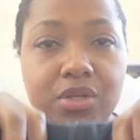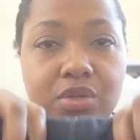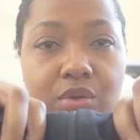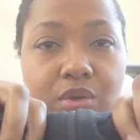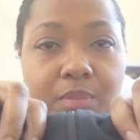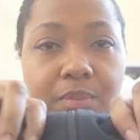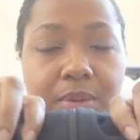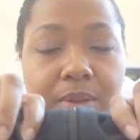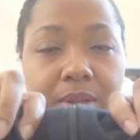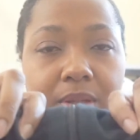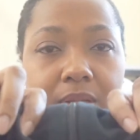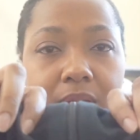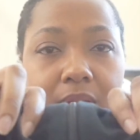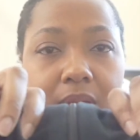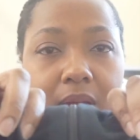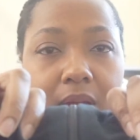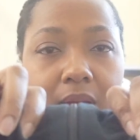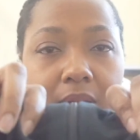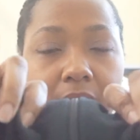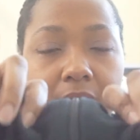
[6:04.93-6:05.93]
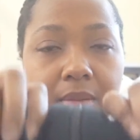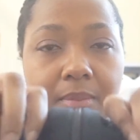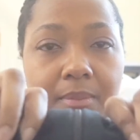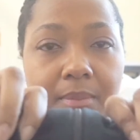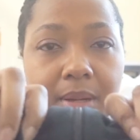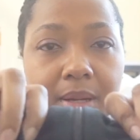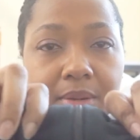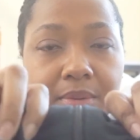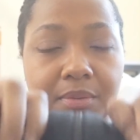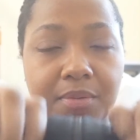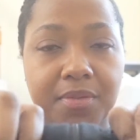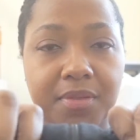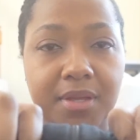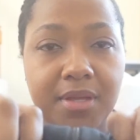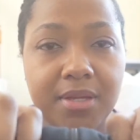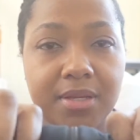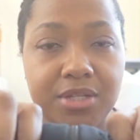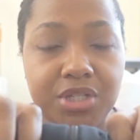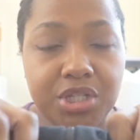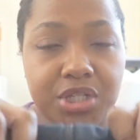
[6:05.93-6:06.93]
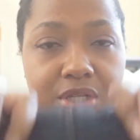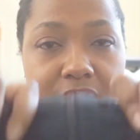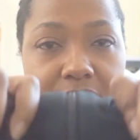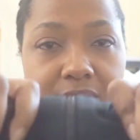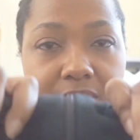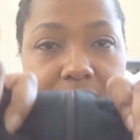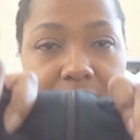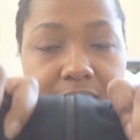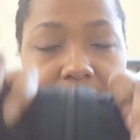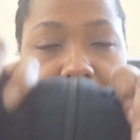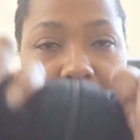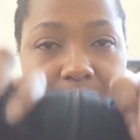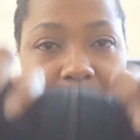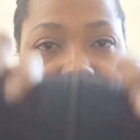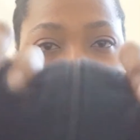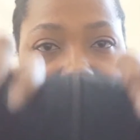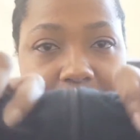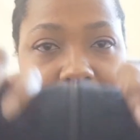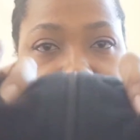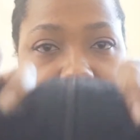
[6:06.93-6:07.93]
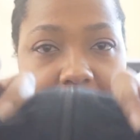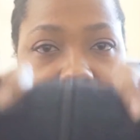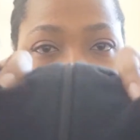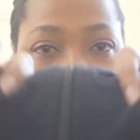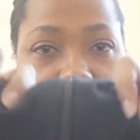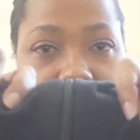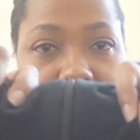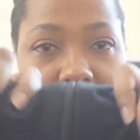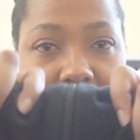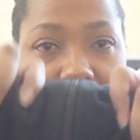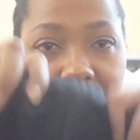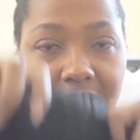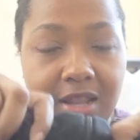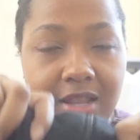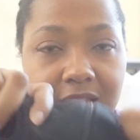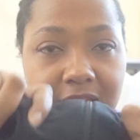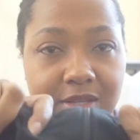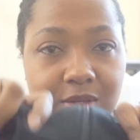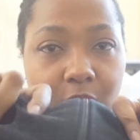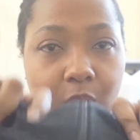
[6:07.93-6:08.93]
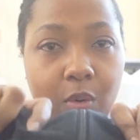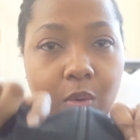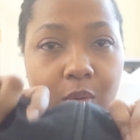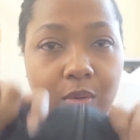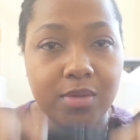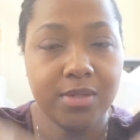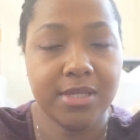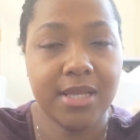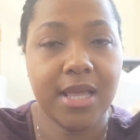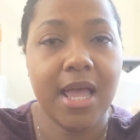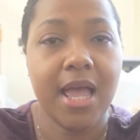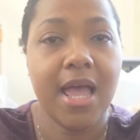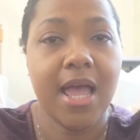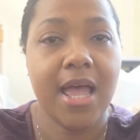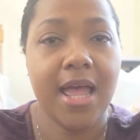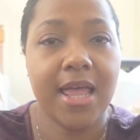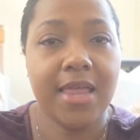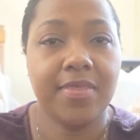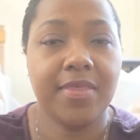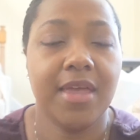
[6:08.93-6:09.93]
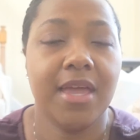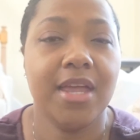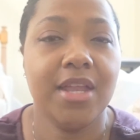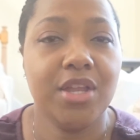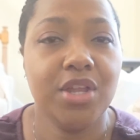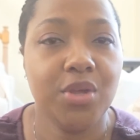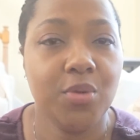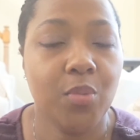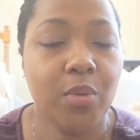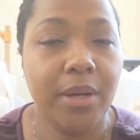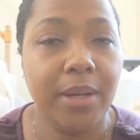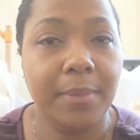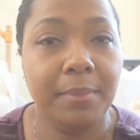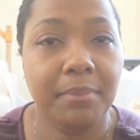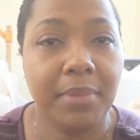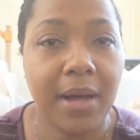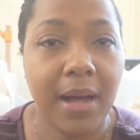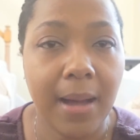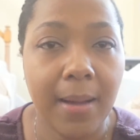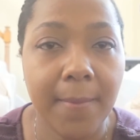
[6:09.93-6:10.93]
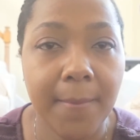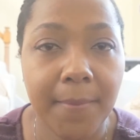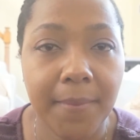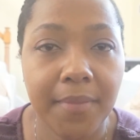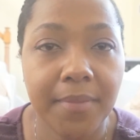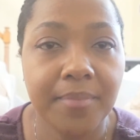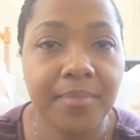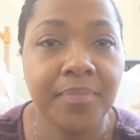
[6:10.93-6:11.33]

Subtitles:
So you put the bottle thing, Shields thingy in these holes, and then you would pump,